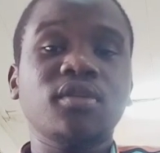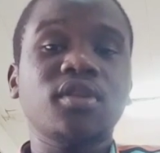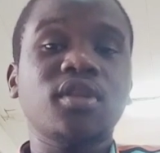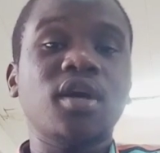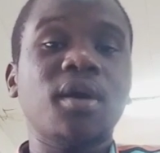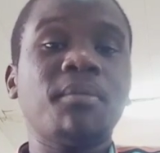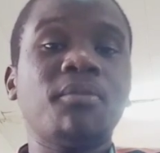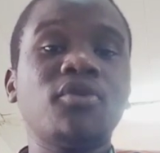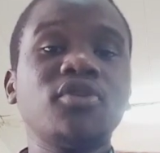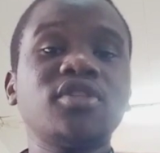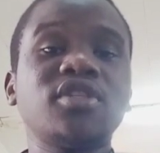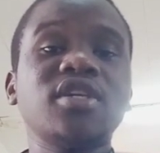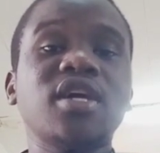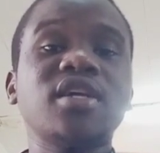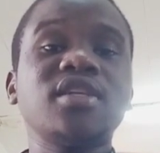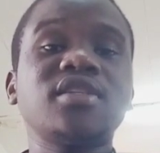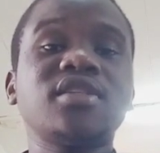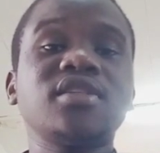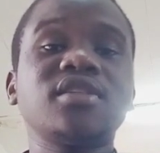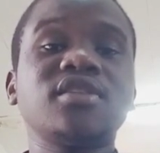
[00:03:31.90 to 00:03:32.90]
the more
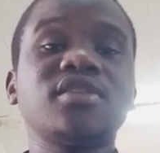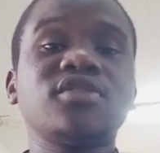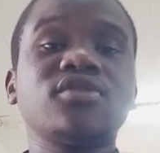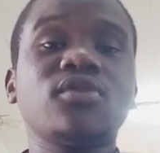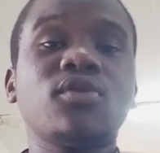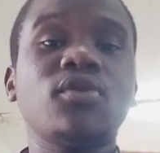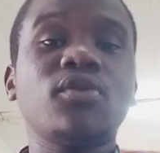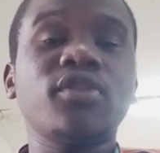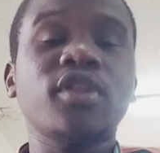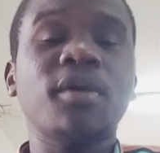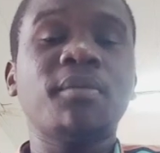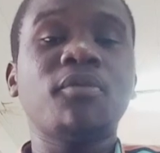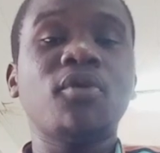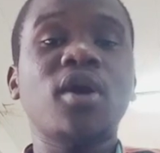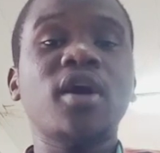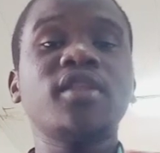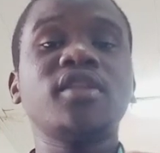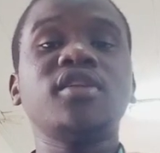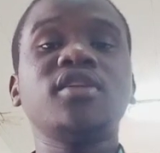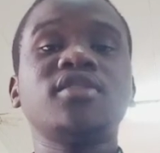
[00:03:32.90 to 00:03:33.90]
chances or the
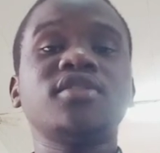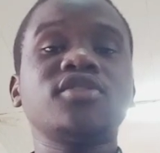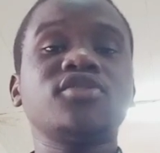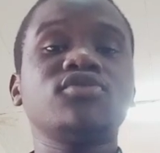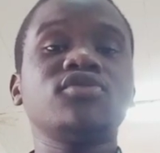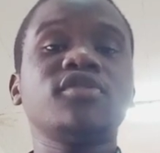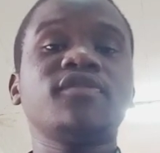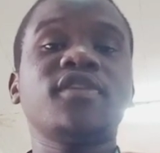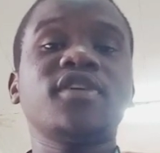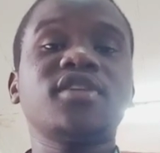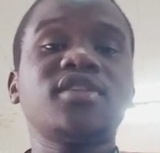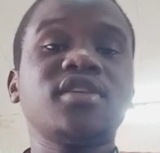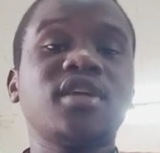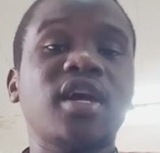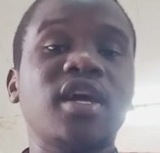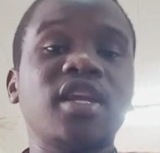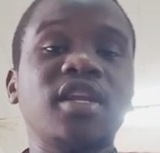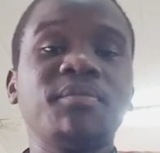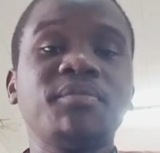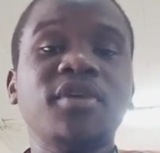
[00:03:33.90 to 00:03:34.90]
more athletes the university
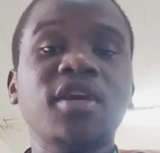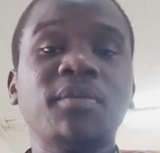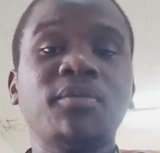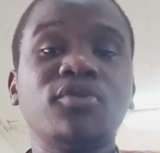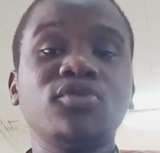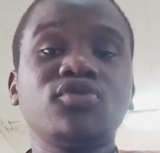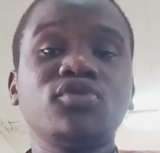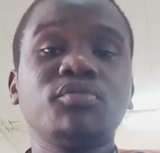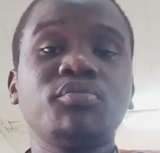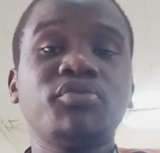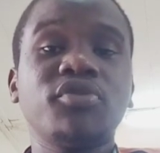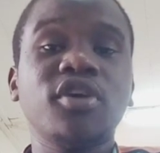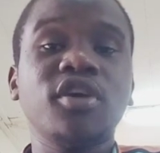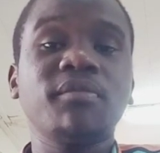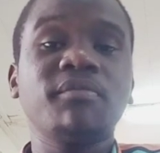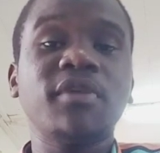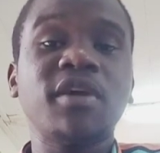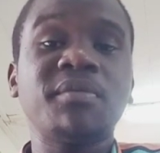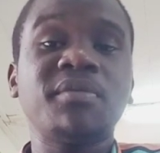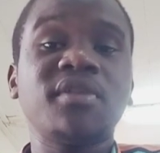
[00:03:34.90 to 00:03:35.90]
can be able to
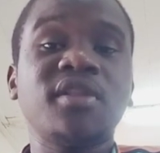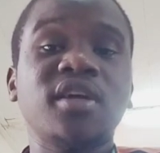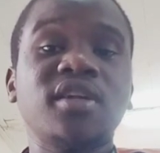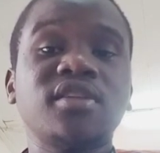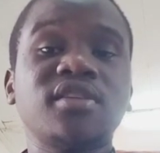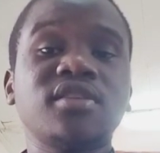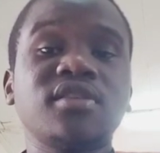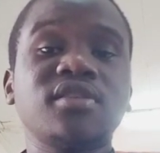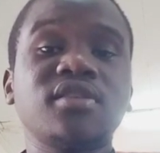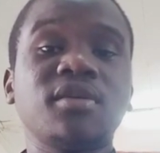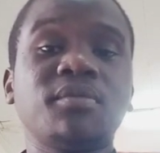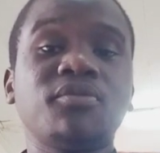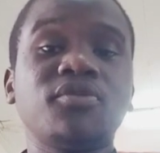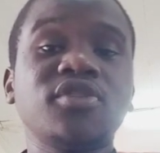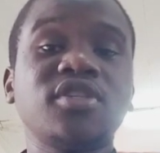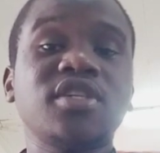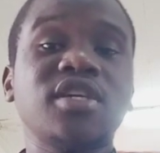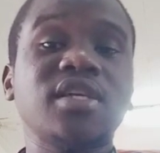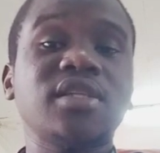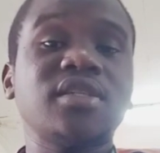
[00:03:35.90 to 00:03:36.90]
bring, maybe that's the more
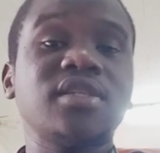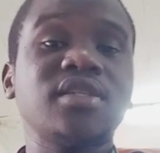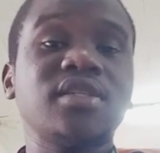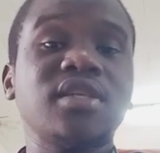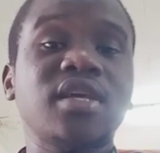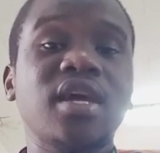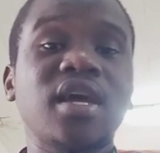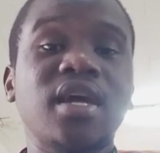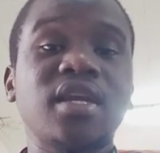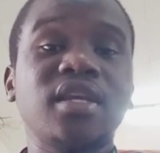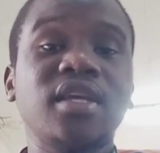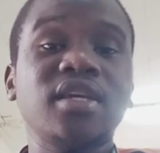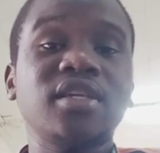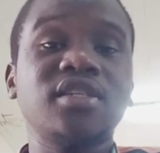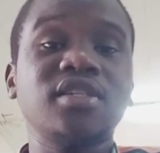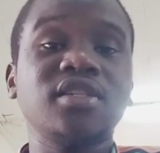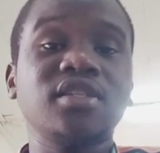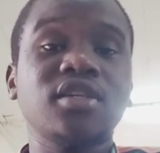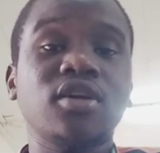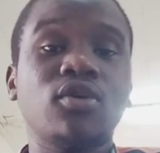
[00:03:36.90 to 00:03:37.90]
chances they are at
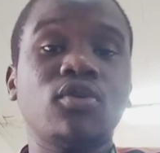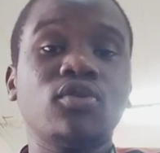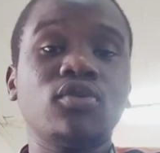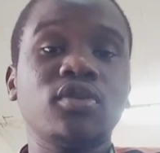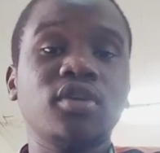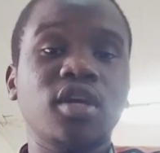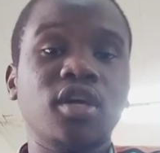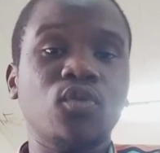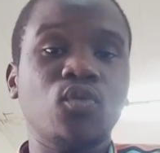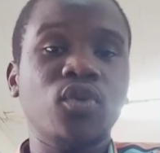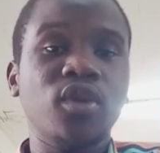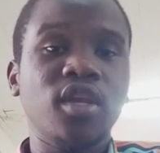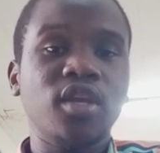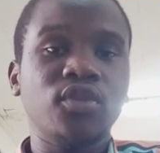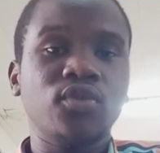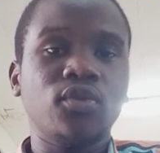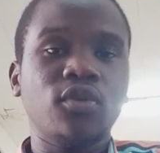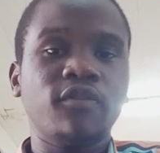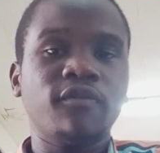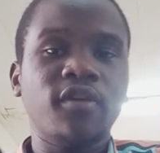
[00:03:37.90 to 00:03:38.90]
getting the gold and winning
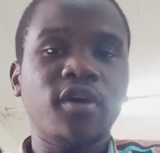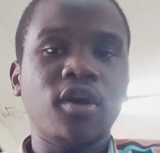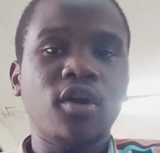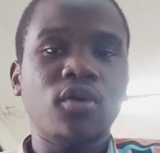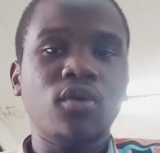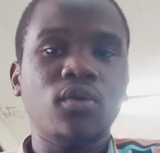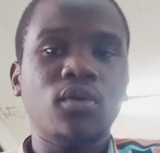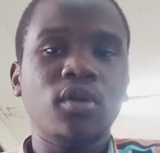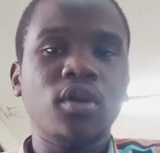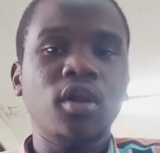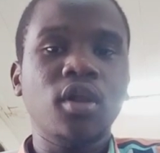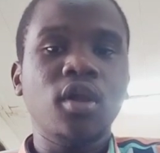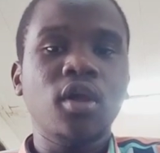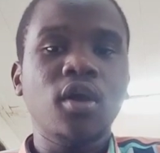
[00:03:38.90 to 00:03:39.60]
the overall